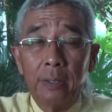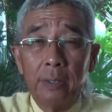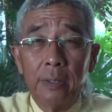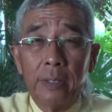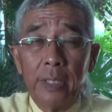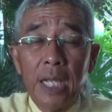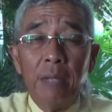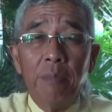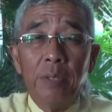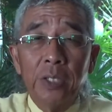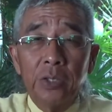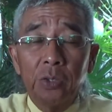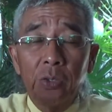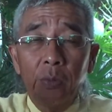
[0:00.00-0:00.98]
the
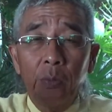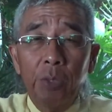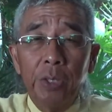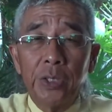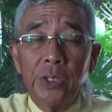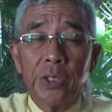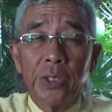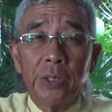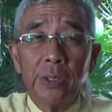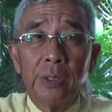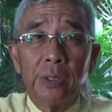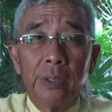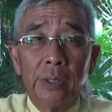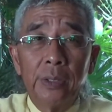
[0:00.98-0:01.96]
tablets on which
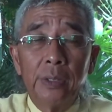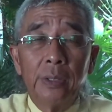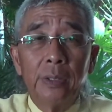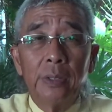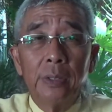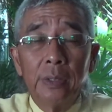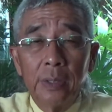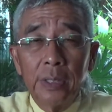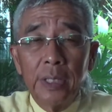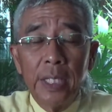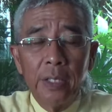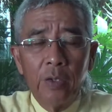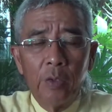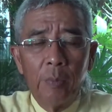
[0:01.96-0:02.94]
the
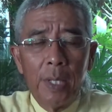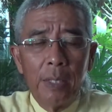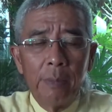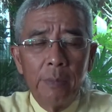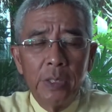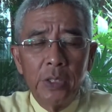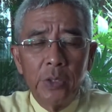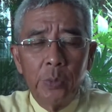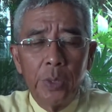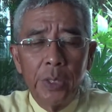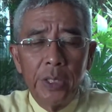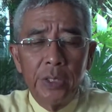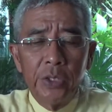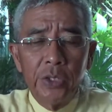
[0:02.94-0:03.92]
Ten Commandments
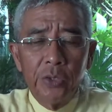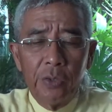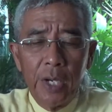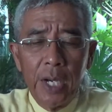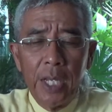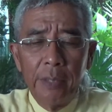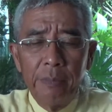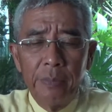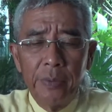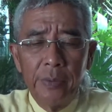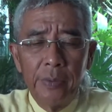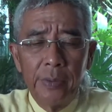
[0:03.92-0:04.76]
were inscribed.